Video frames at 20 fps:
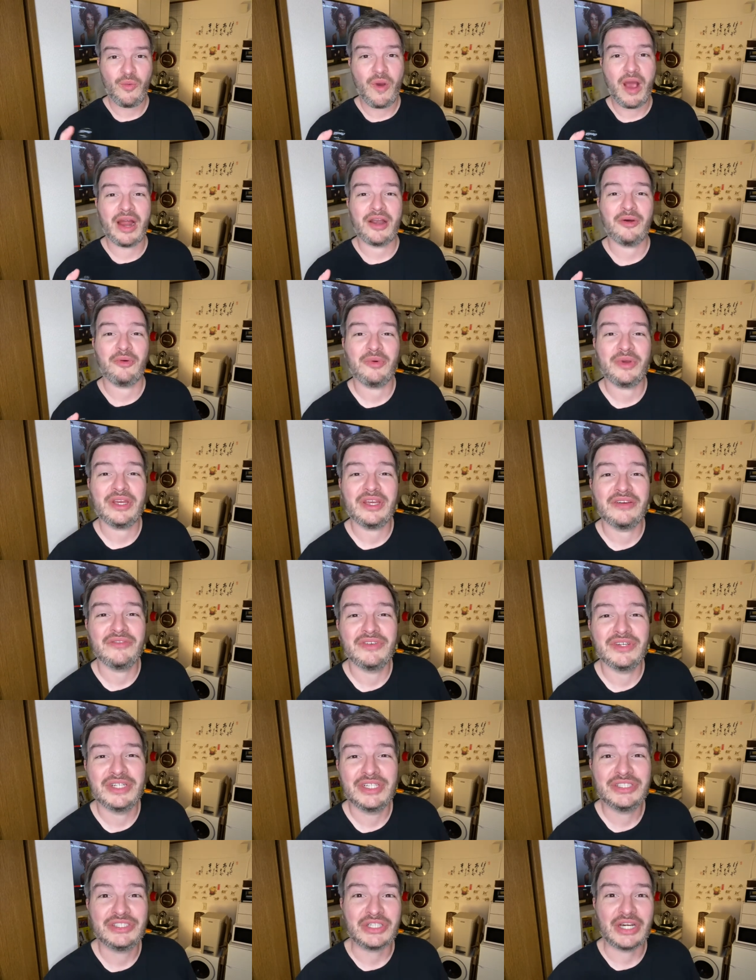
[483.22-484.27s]
why don't we give
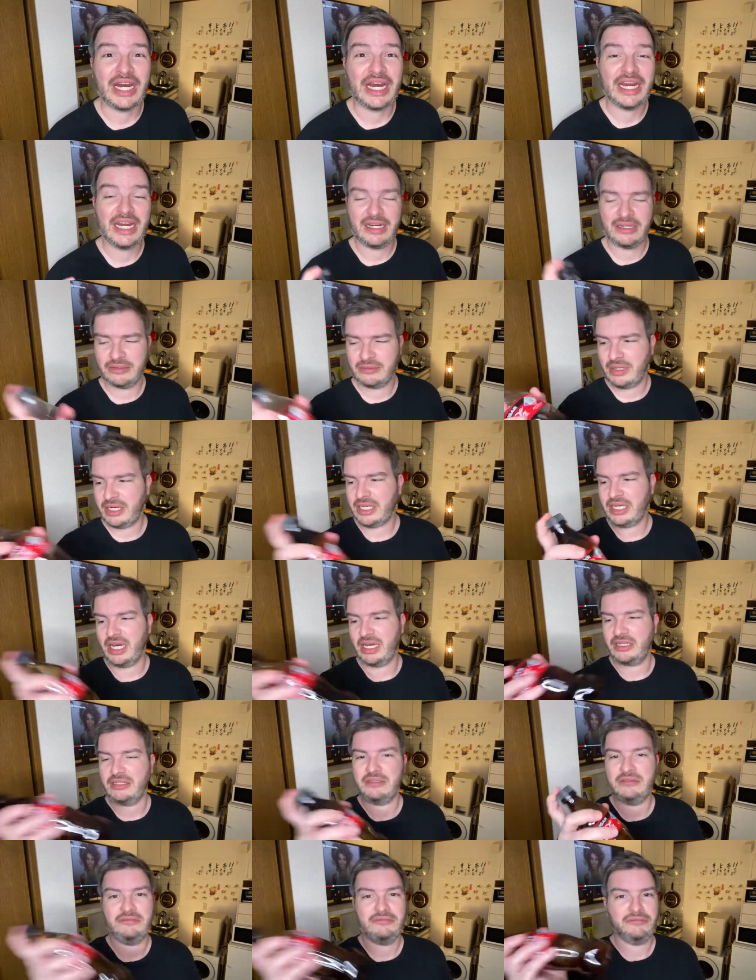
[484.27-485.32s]
it a try? Why not?
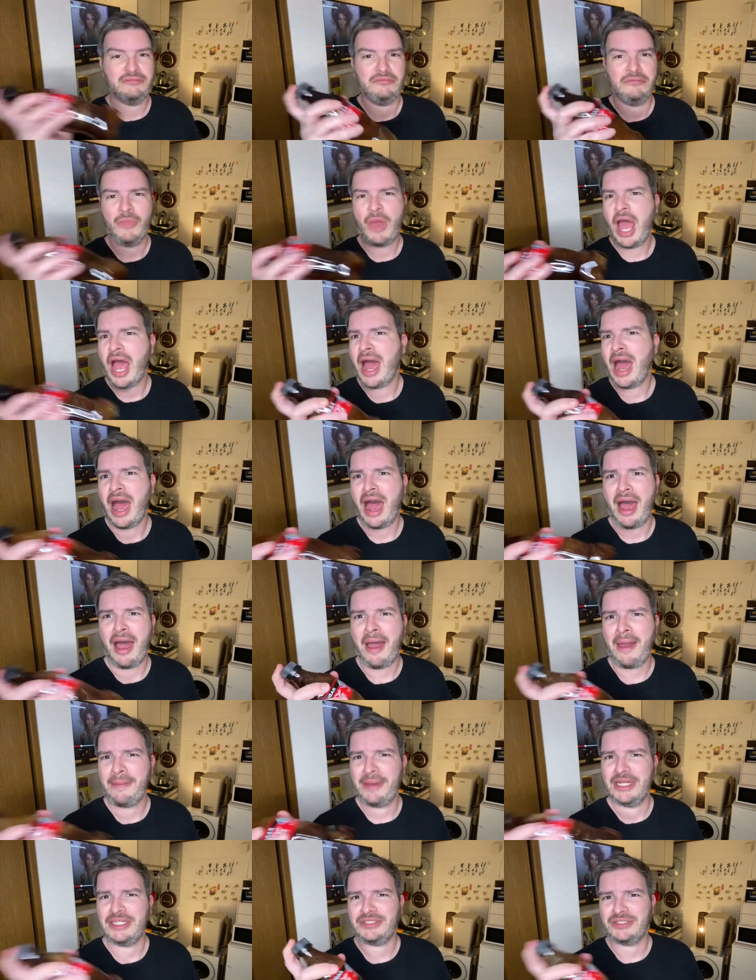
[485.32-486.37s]

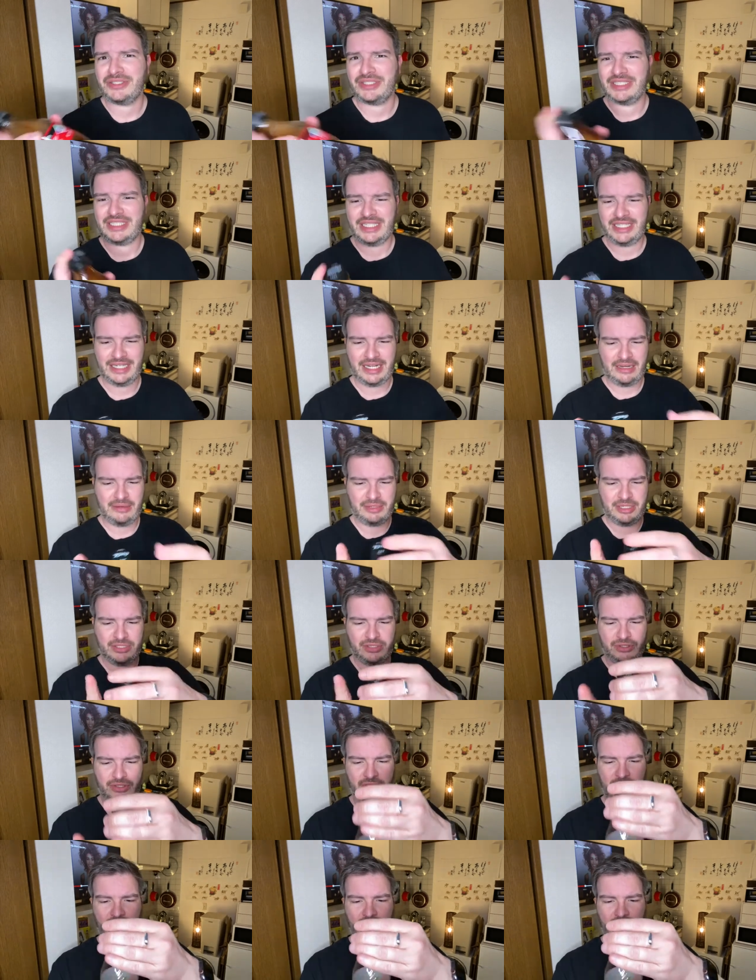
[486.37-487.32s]
I'm interested. I'm interested.